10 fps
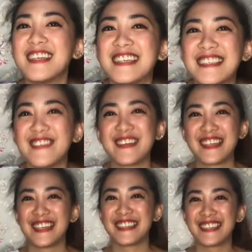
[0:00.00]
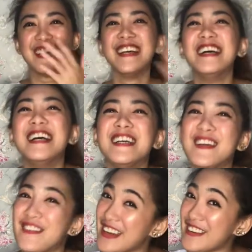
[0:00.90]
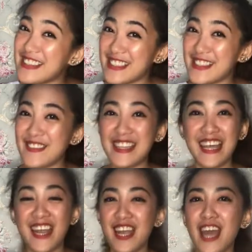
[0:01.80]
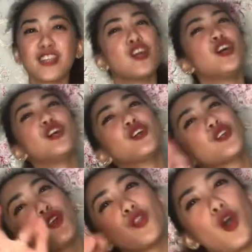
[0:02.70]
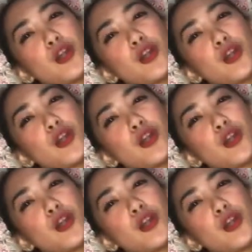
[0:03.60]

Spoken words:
Oh my god. Mimi will also be there, and you do know